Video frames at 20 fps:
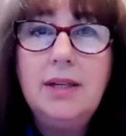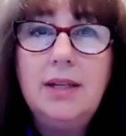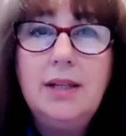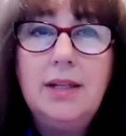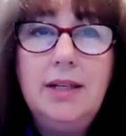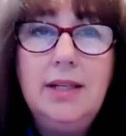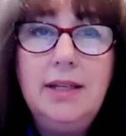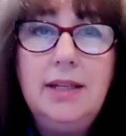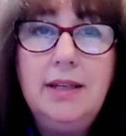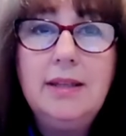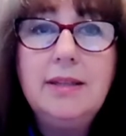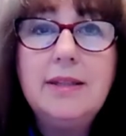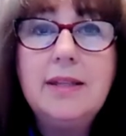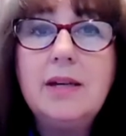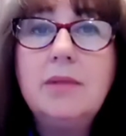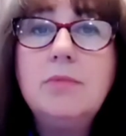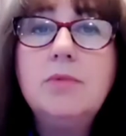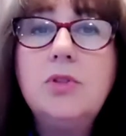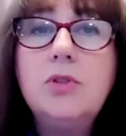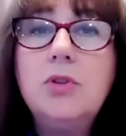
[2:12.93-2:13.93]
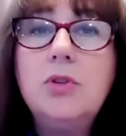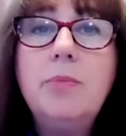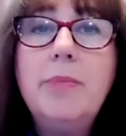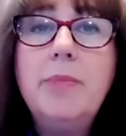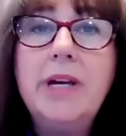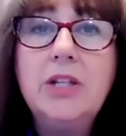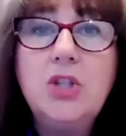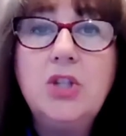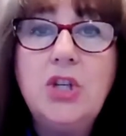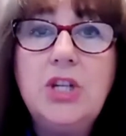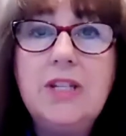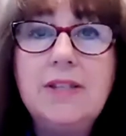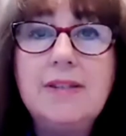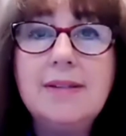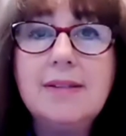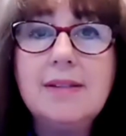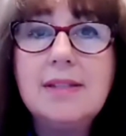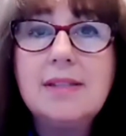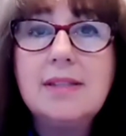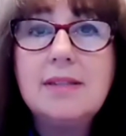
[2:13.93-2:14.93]
leading them to the man
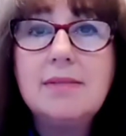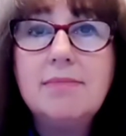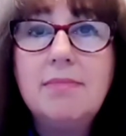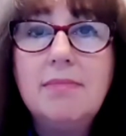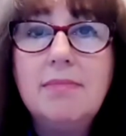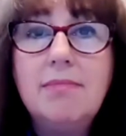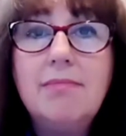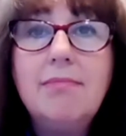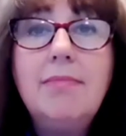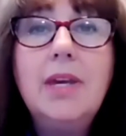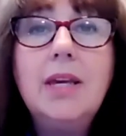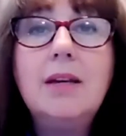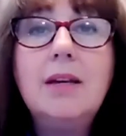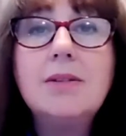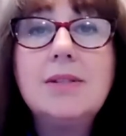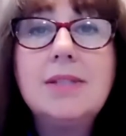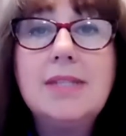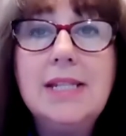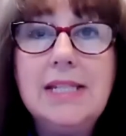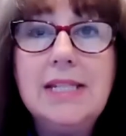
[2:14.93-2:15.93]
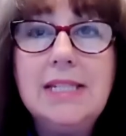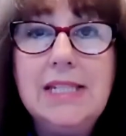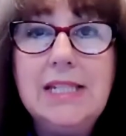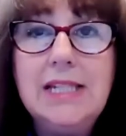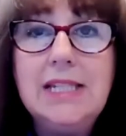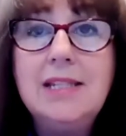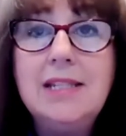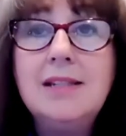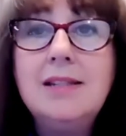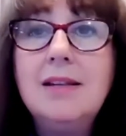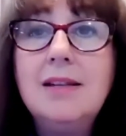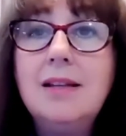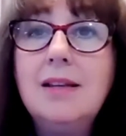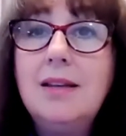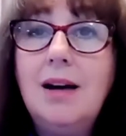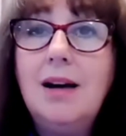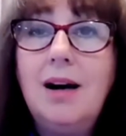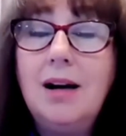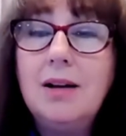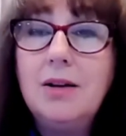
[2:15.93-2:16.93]
Jesus, because they needed
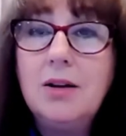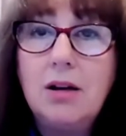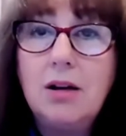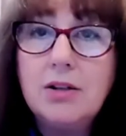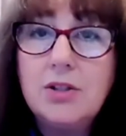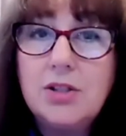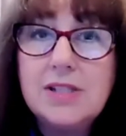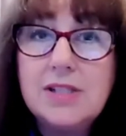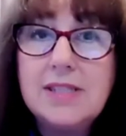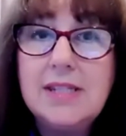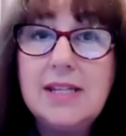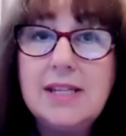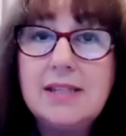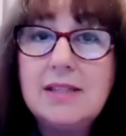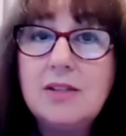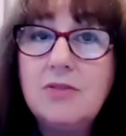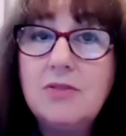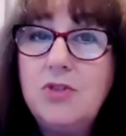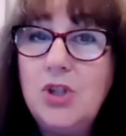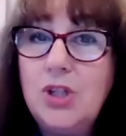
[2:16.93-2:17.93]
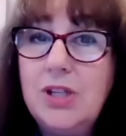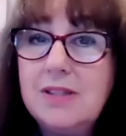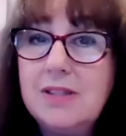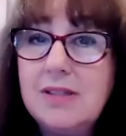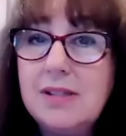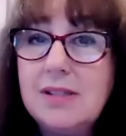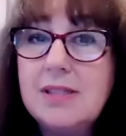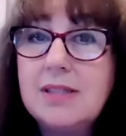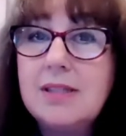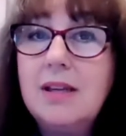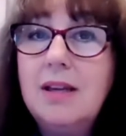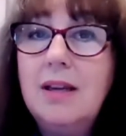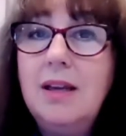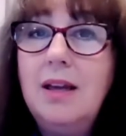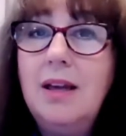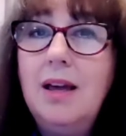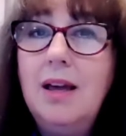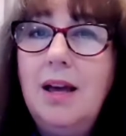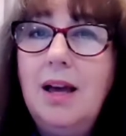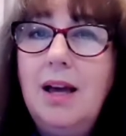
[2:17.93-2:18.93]
the higher consciousness of Jesus
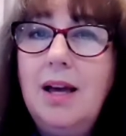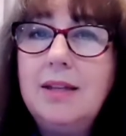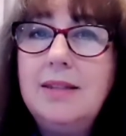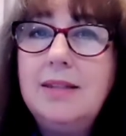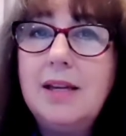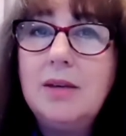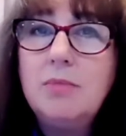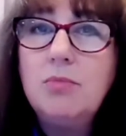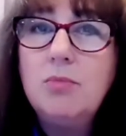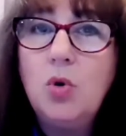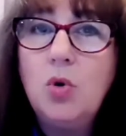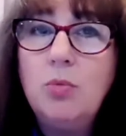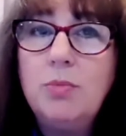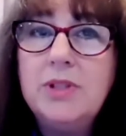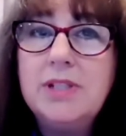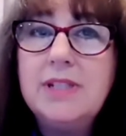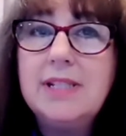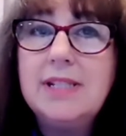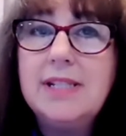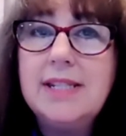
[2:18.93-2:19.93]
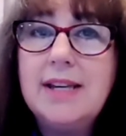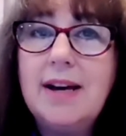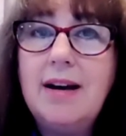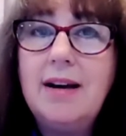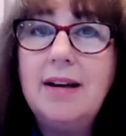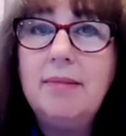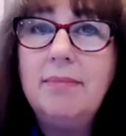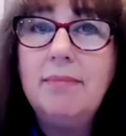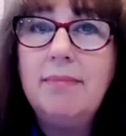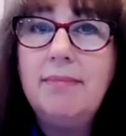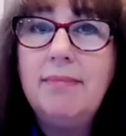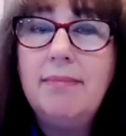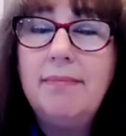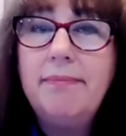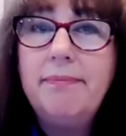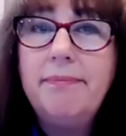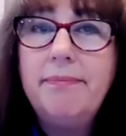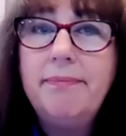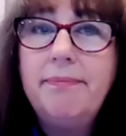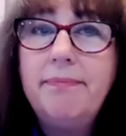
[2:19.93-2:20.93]
at that moment in time.
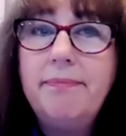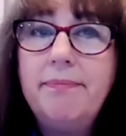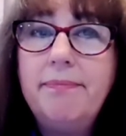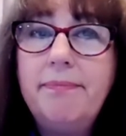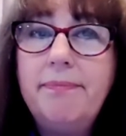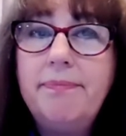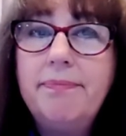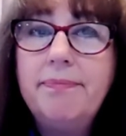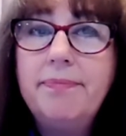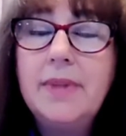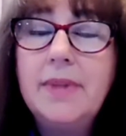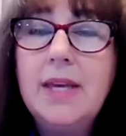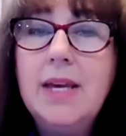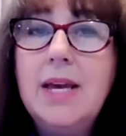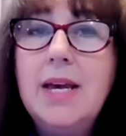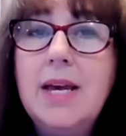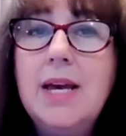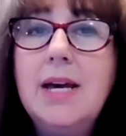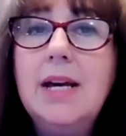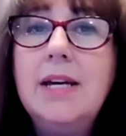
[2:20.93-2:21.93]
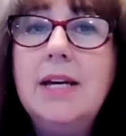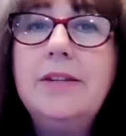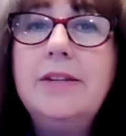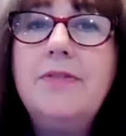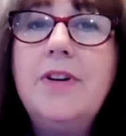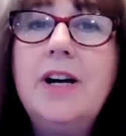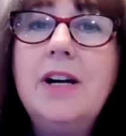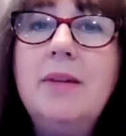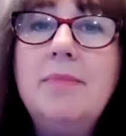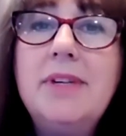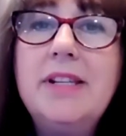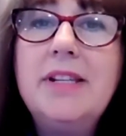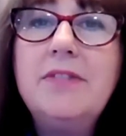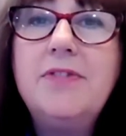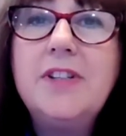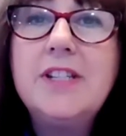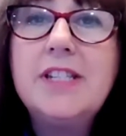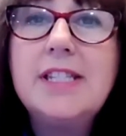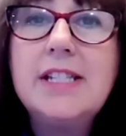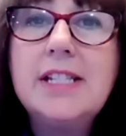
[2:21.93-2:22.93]
In divine
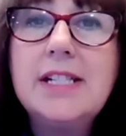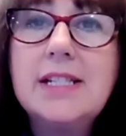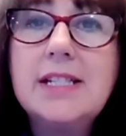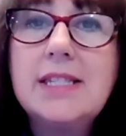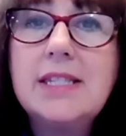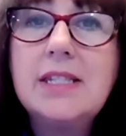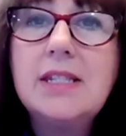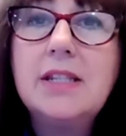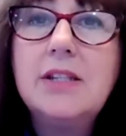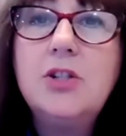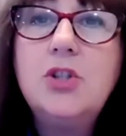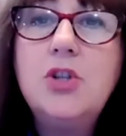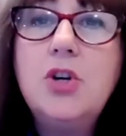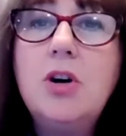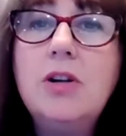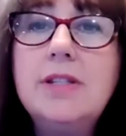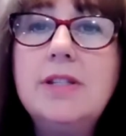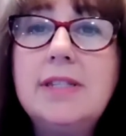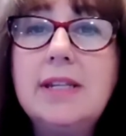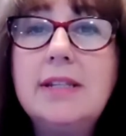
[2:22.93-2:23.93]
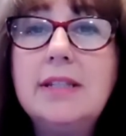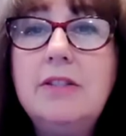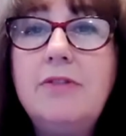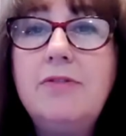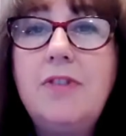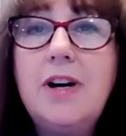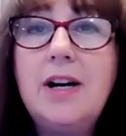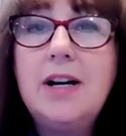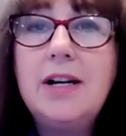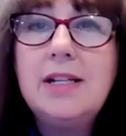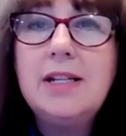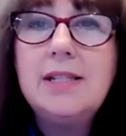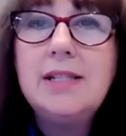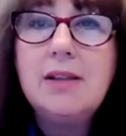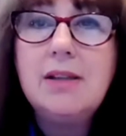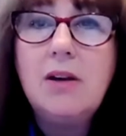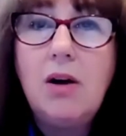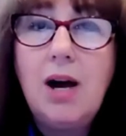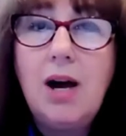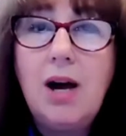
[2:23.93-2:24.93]
metaphysics, John signifies
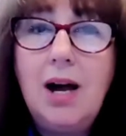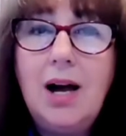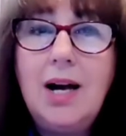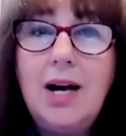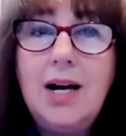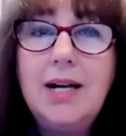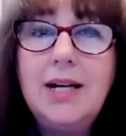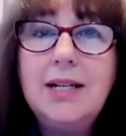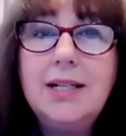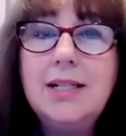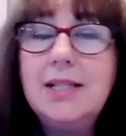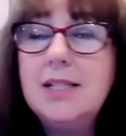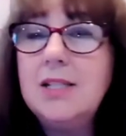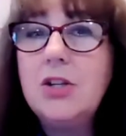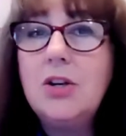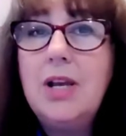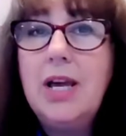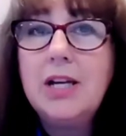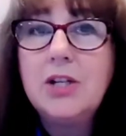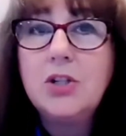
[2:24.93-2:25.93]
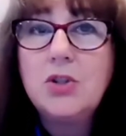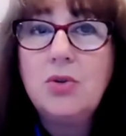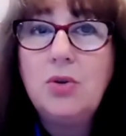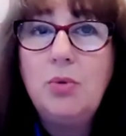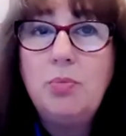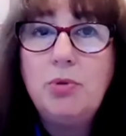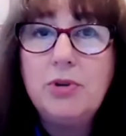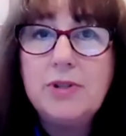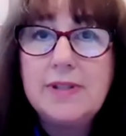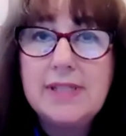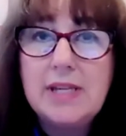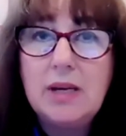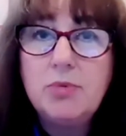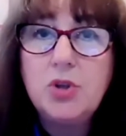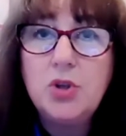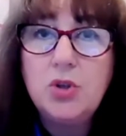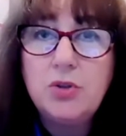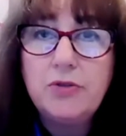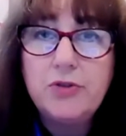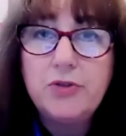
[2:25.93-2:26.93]
a high intellectual
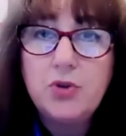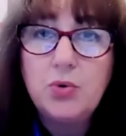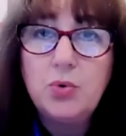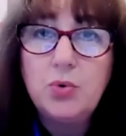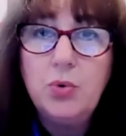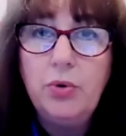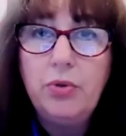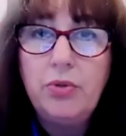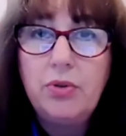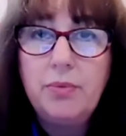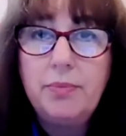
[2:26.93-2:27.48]
perception of truth.